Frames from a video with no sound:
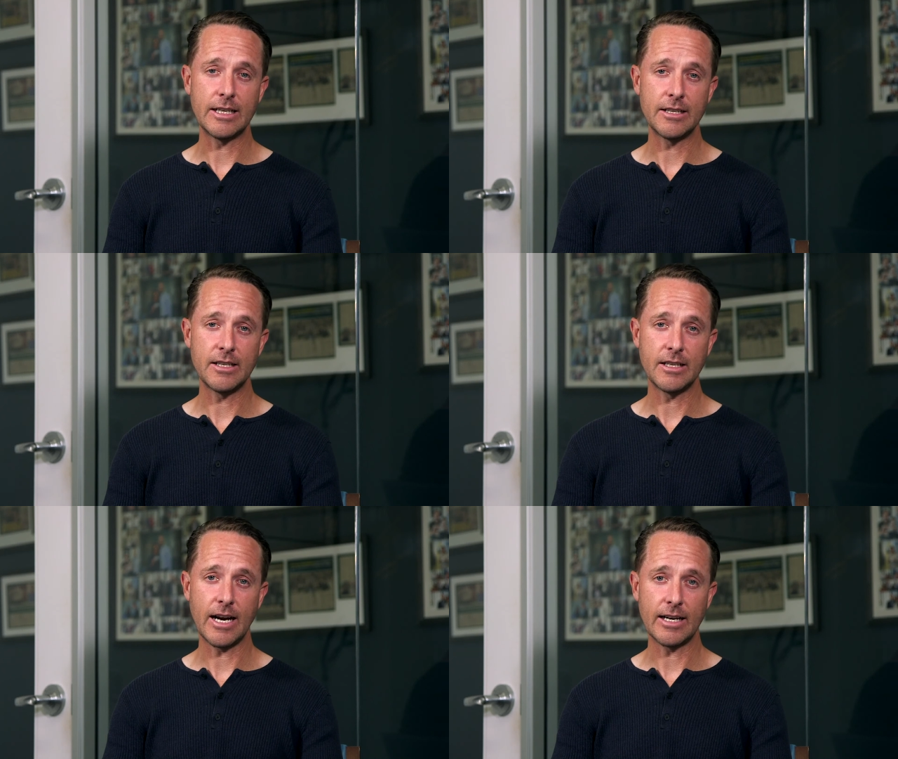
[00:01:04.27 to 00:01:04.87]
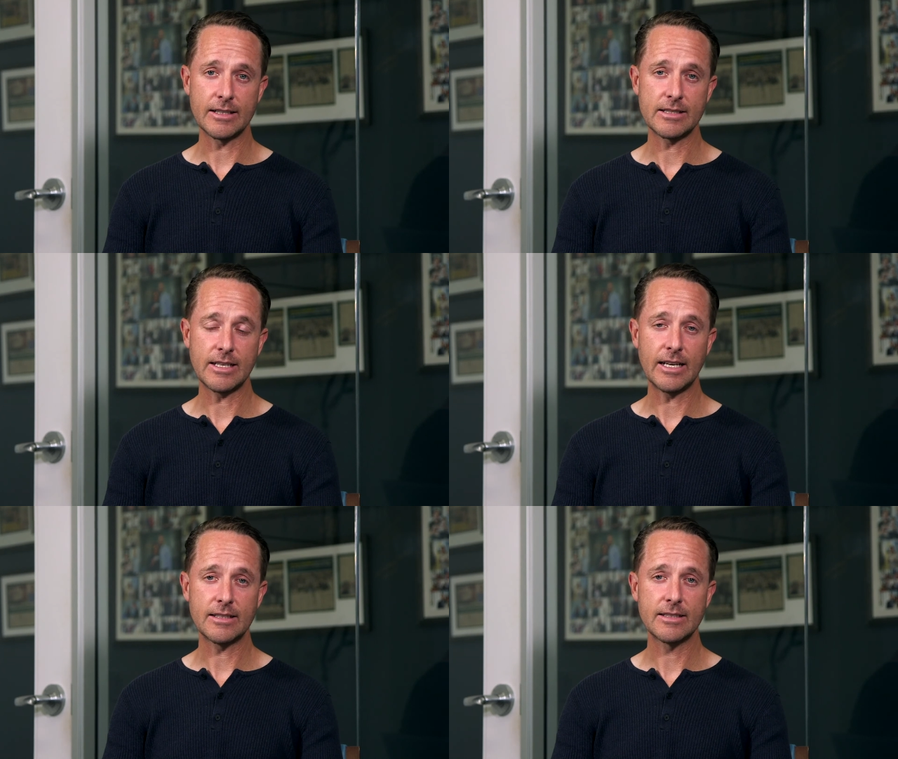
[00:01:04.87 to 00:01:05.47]
into the United
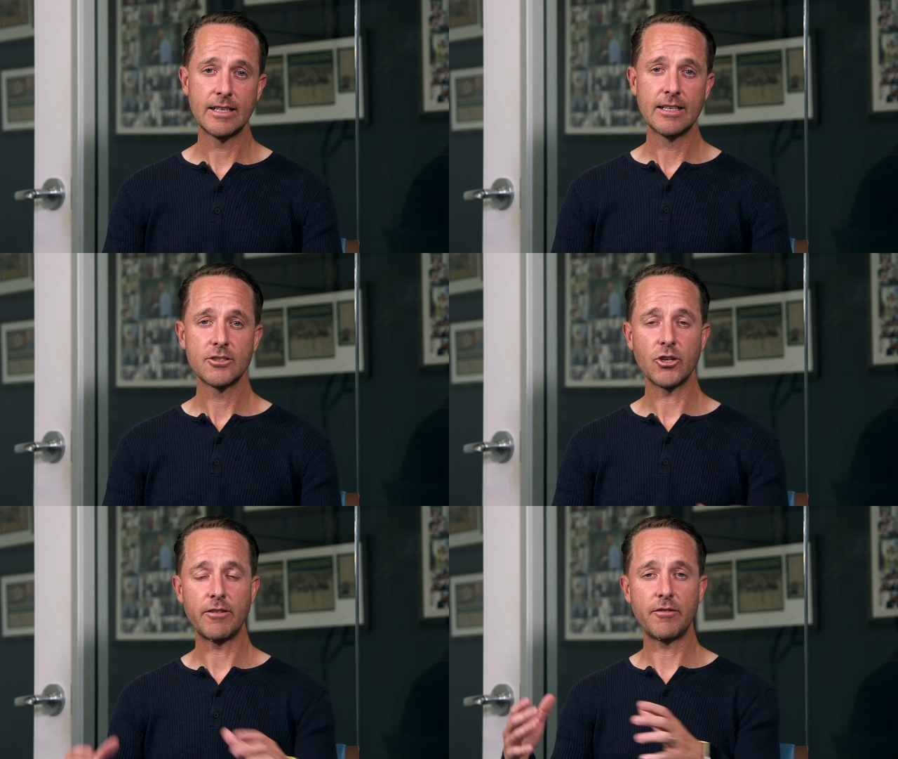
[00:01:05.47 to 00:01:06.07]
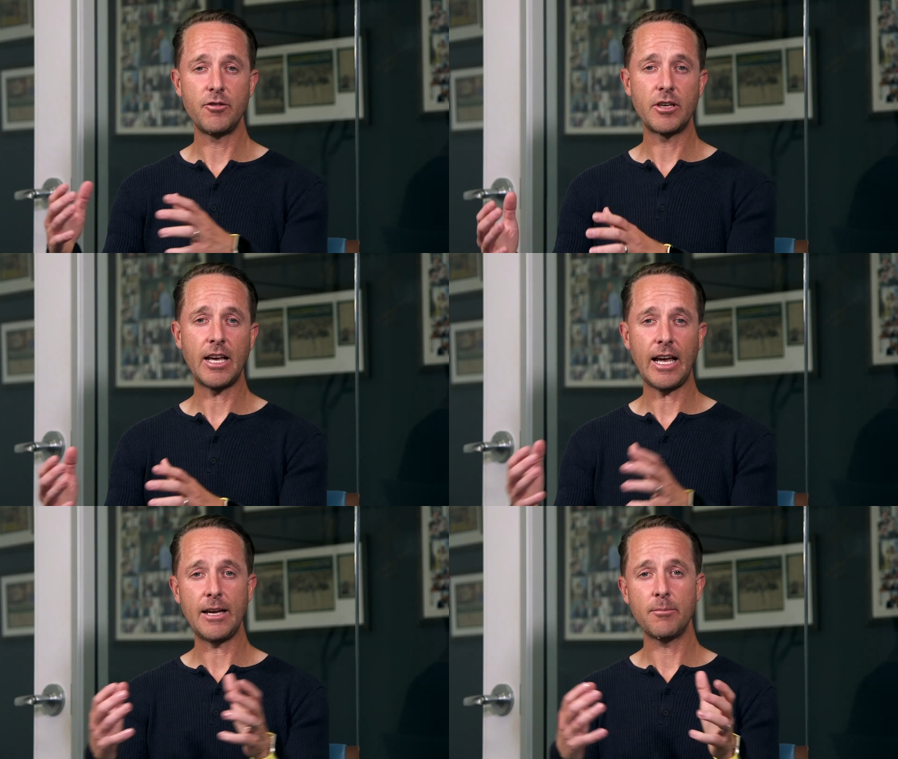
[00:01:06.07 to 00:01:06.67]
States. So even if you
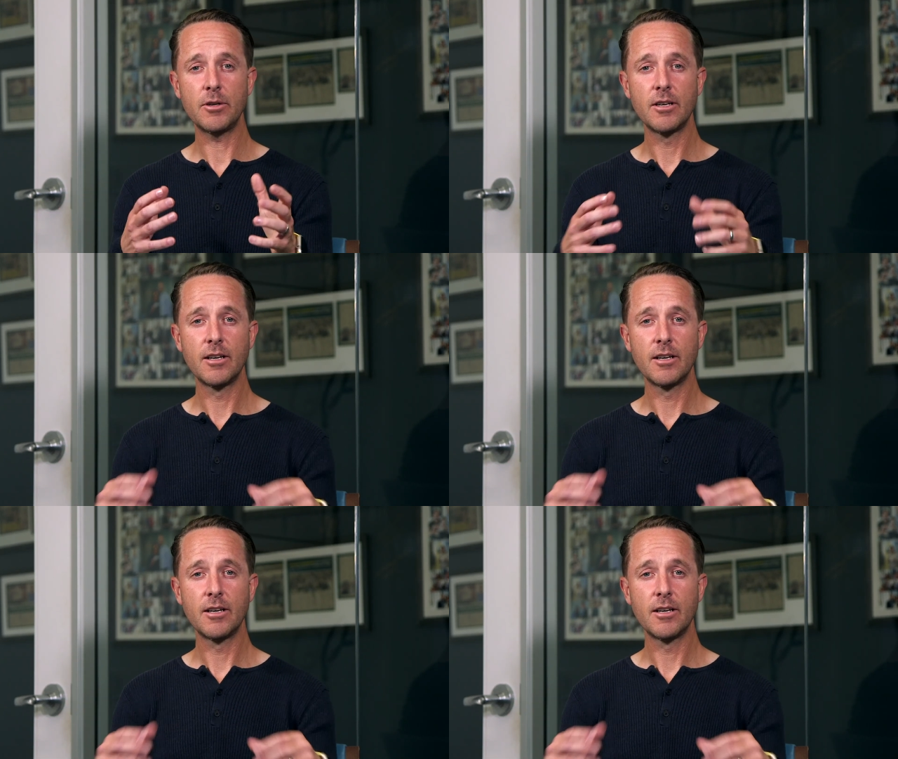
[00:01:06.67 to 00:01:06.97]
came